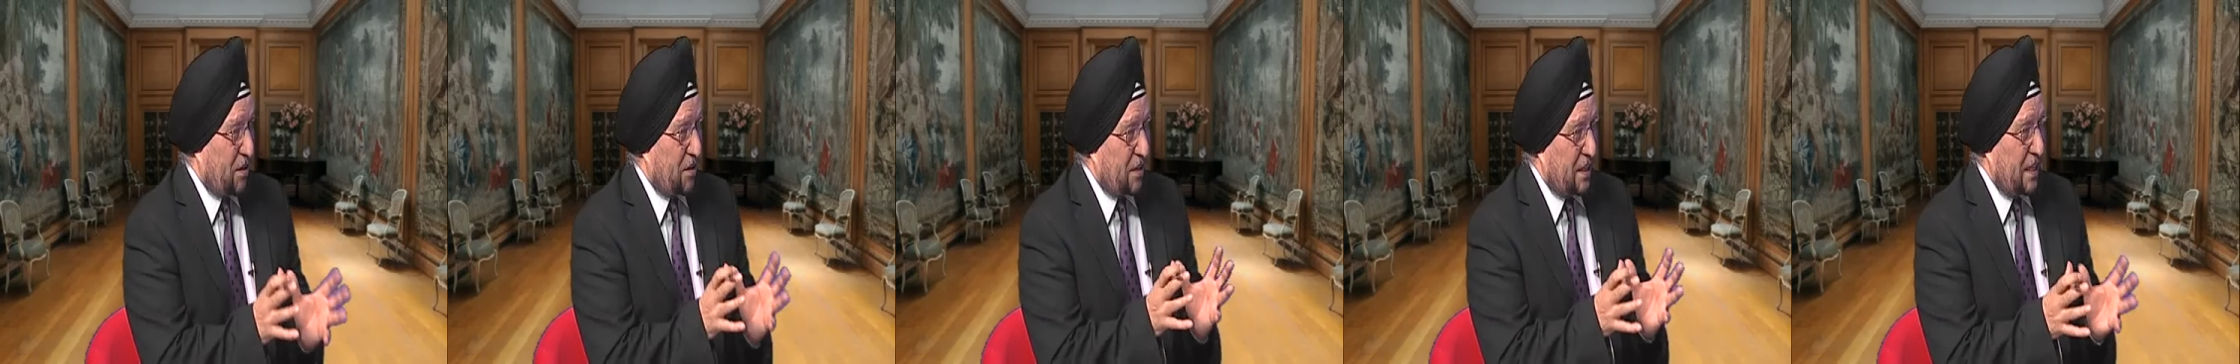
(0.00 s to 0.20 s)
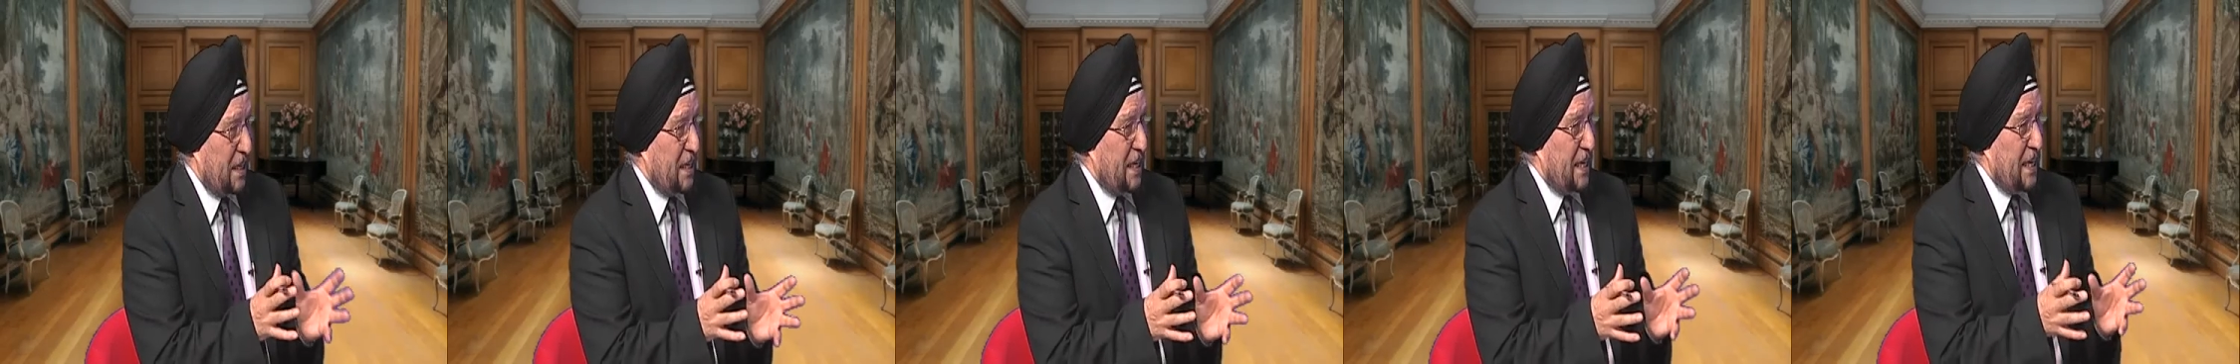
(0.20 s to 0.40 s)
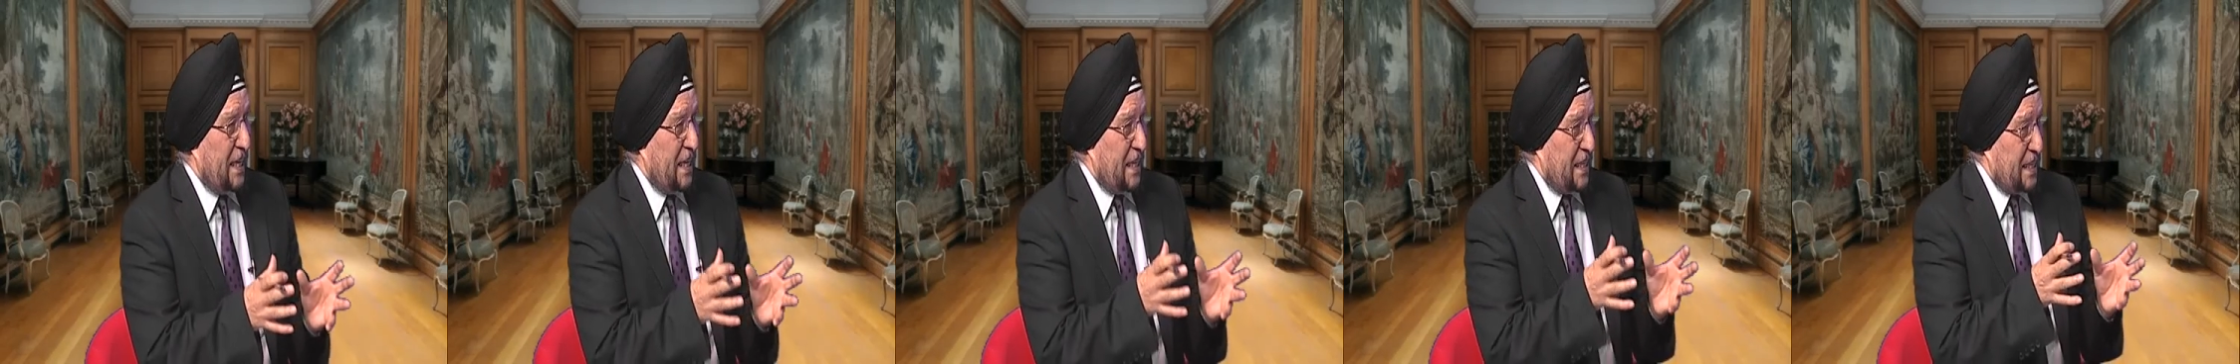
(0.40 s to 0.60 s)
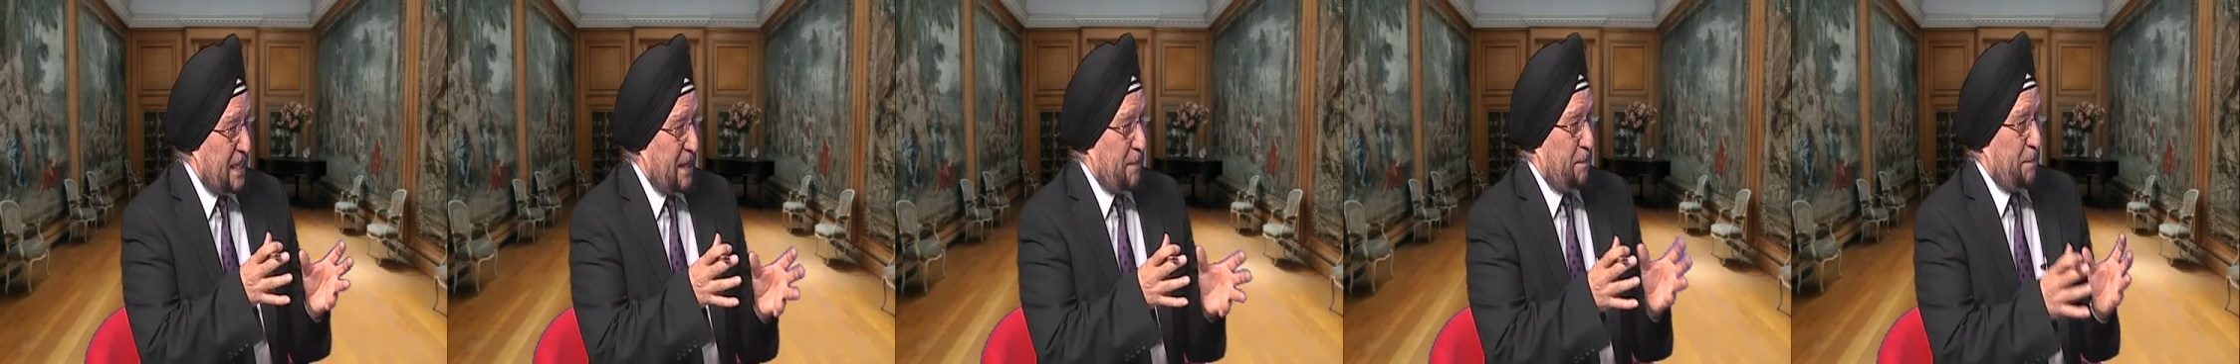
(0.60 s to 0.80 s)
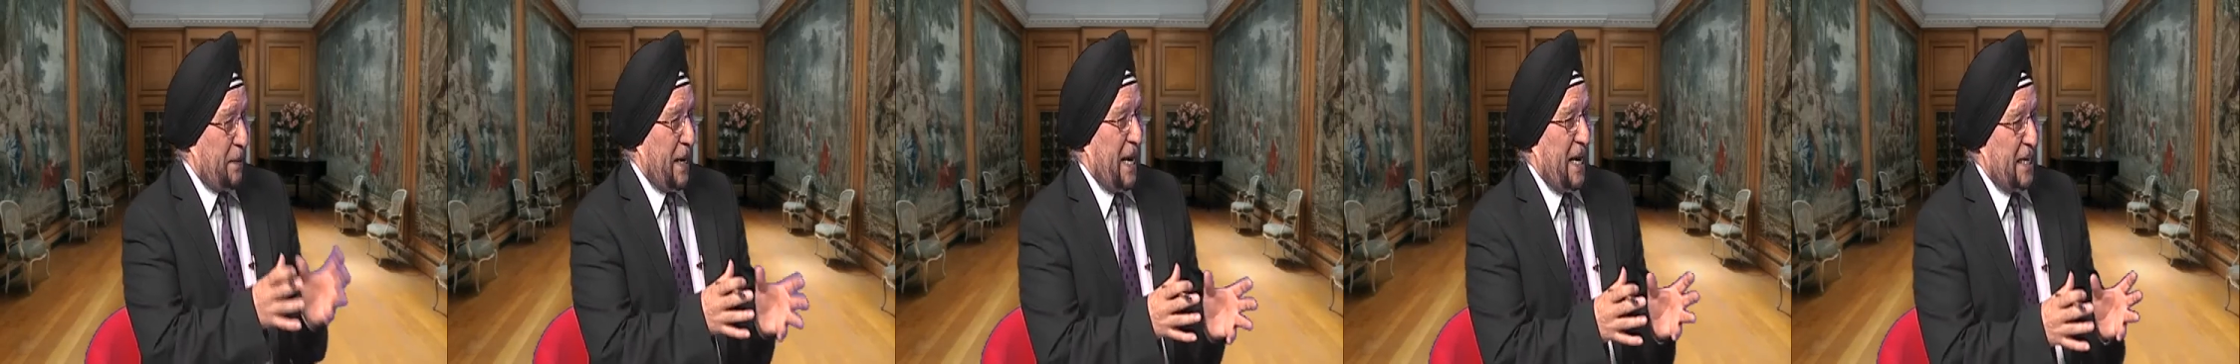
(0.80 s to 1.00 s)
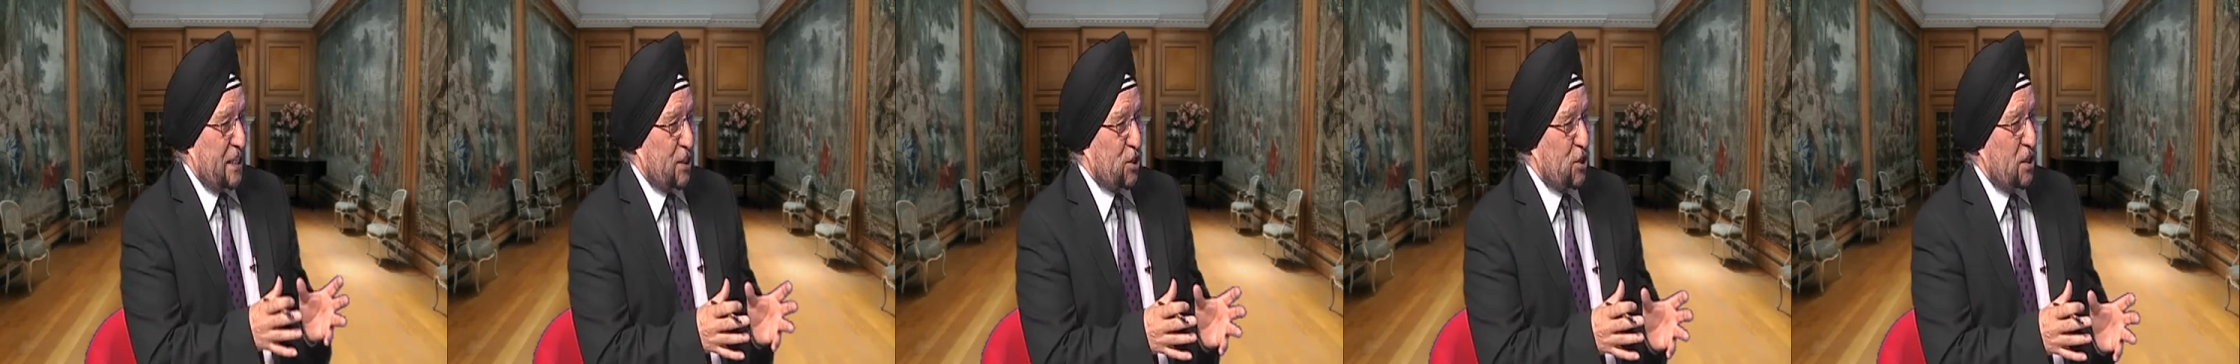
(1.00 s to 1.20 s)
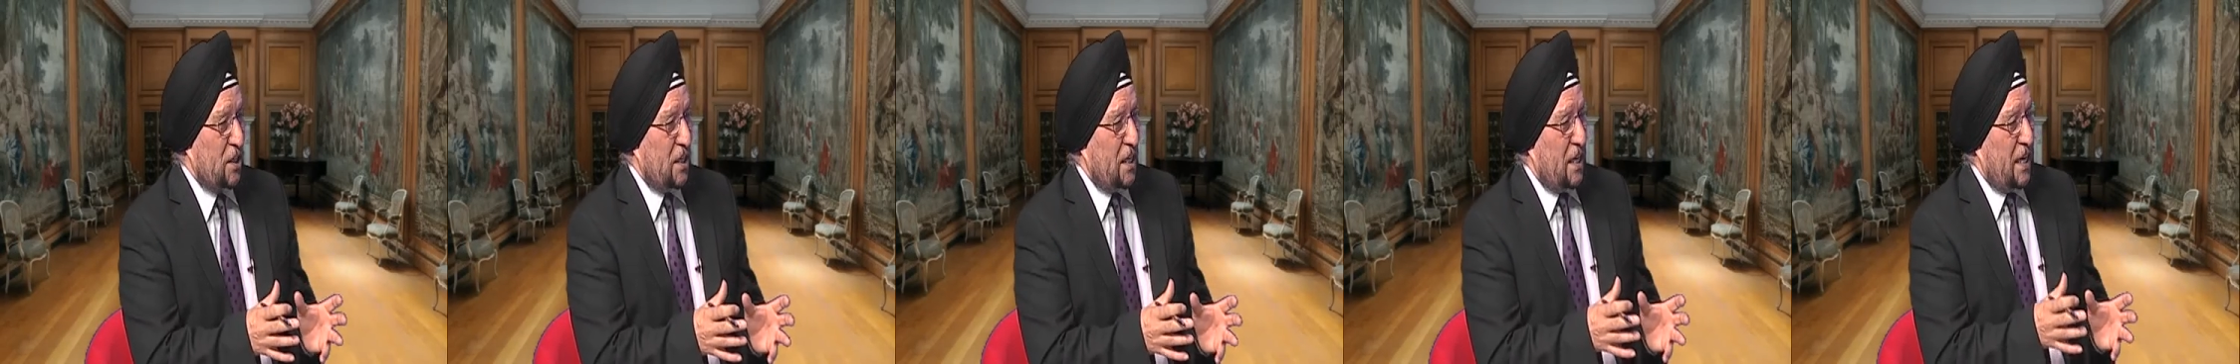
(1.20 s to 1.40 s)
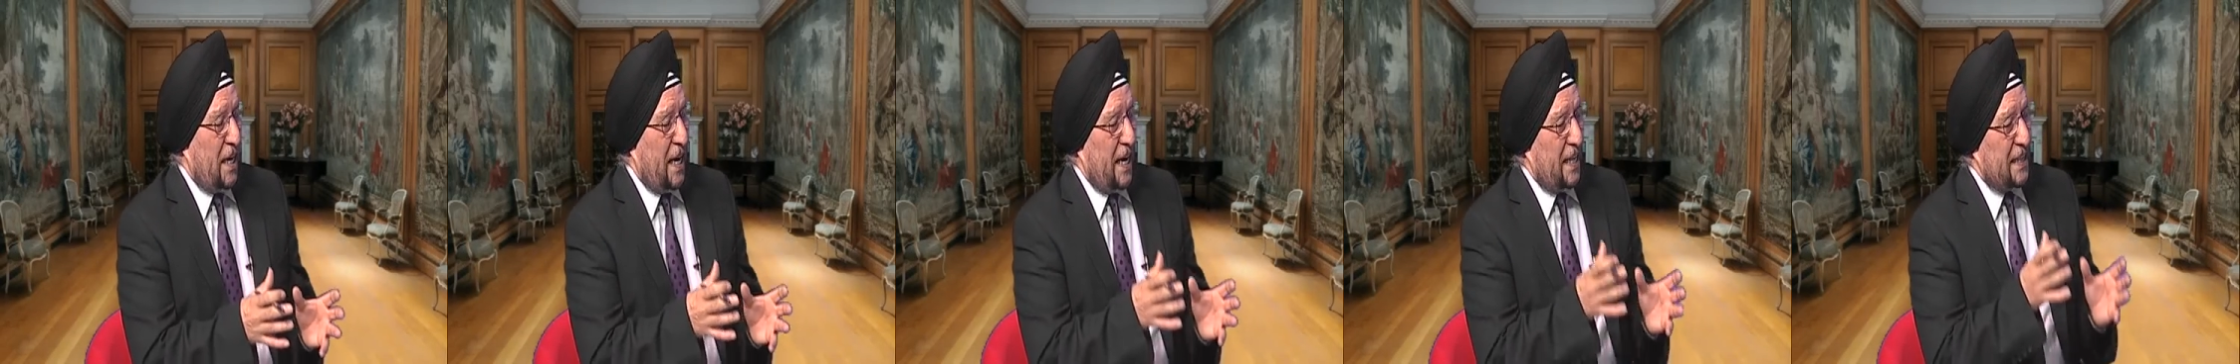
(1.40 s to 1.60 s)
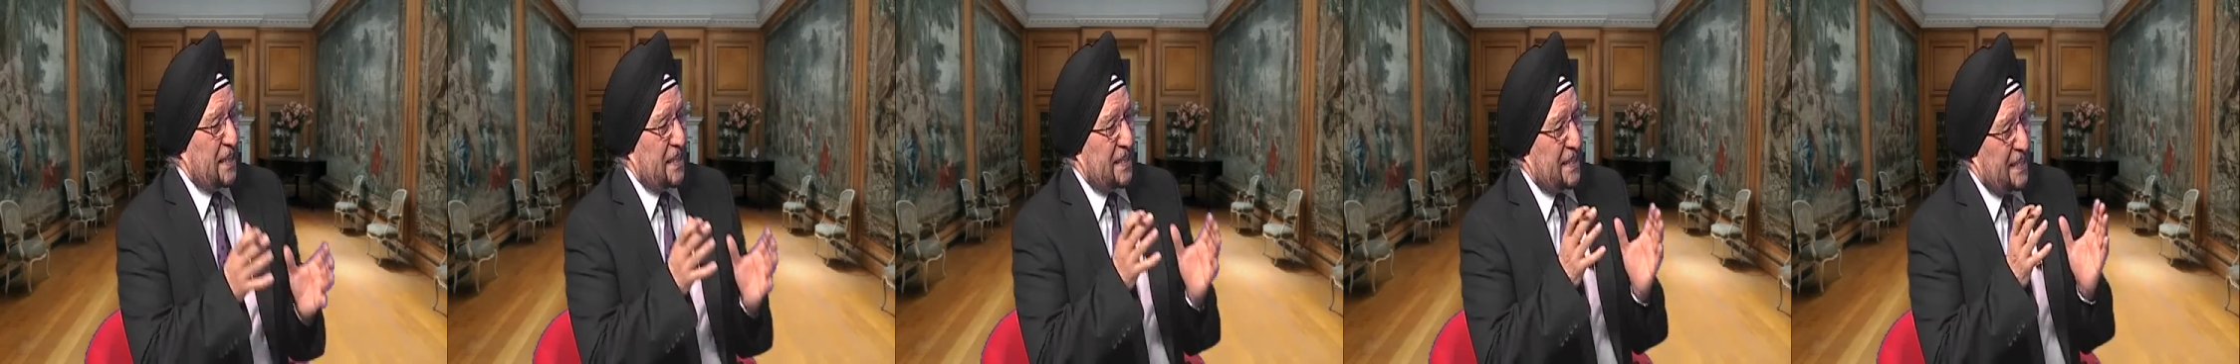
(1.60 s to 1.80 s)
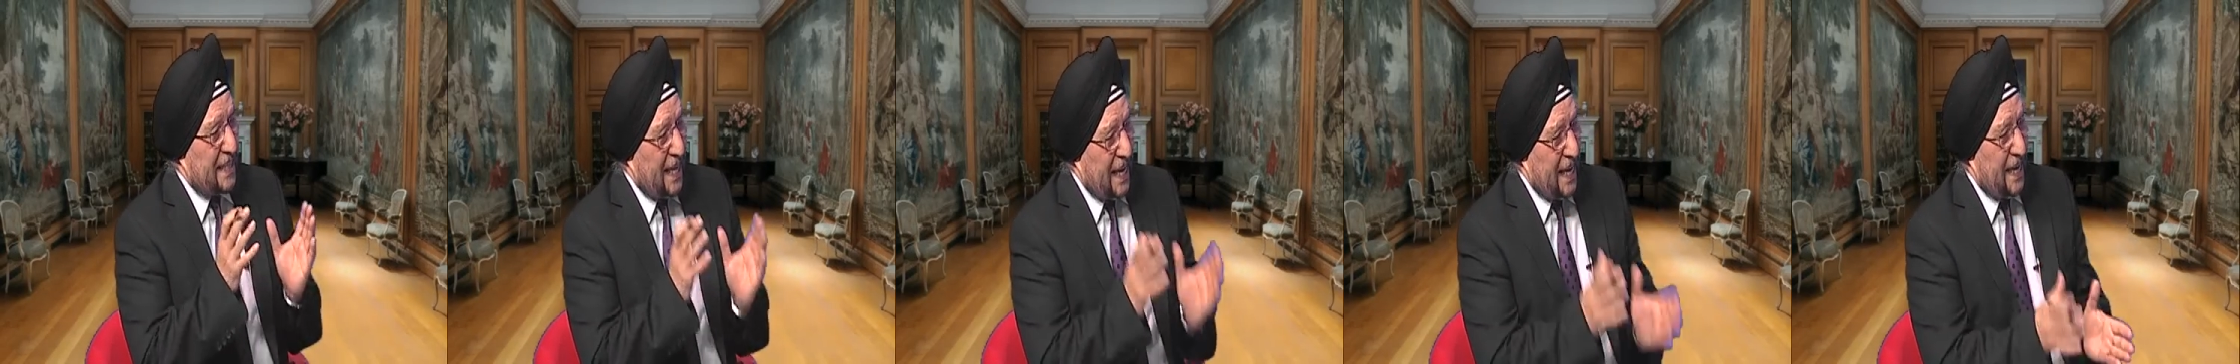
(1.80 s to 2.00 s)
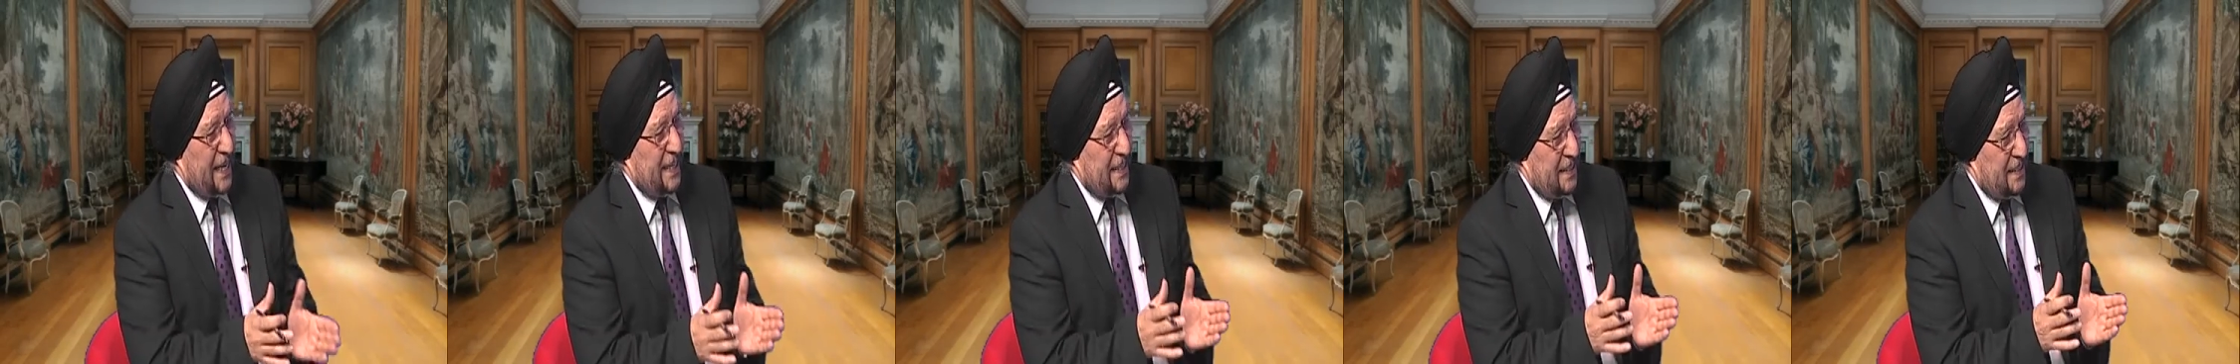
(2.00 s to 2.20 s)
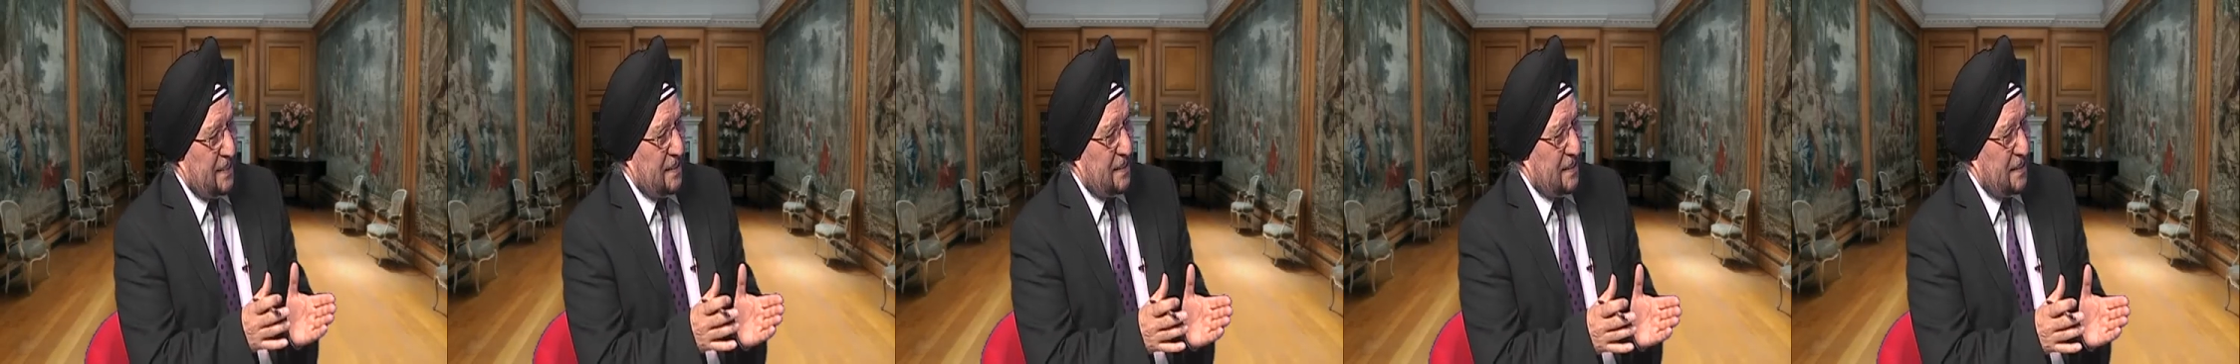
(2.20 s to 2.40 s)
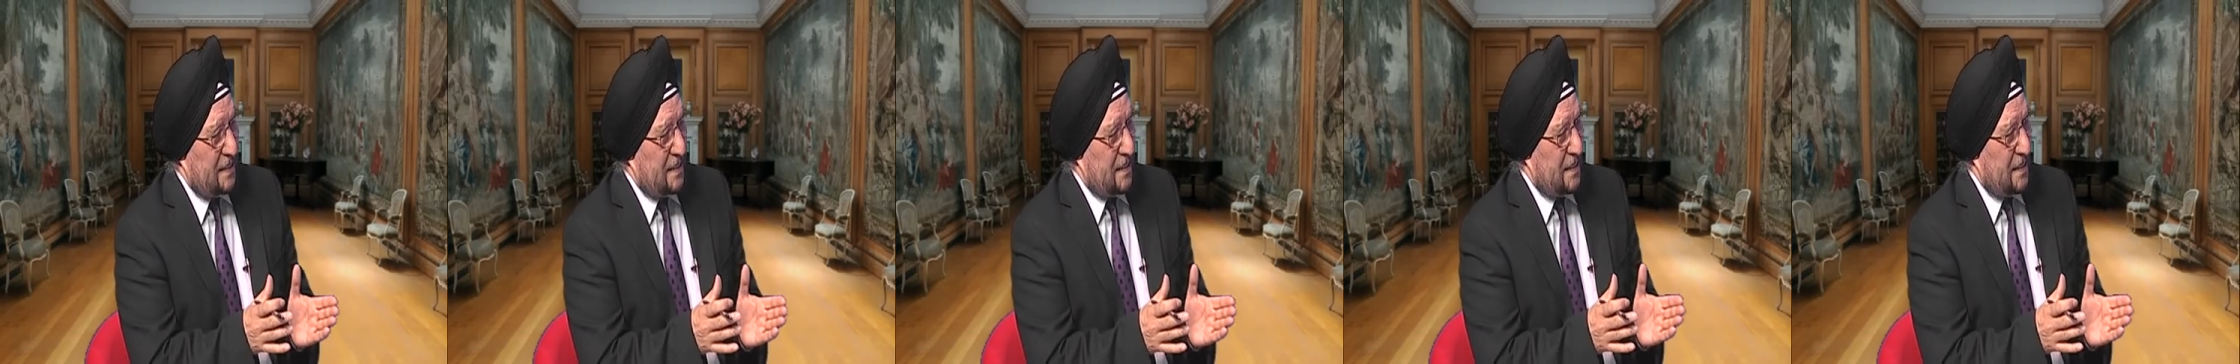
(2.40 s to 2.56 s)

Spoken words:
on their patch, and then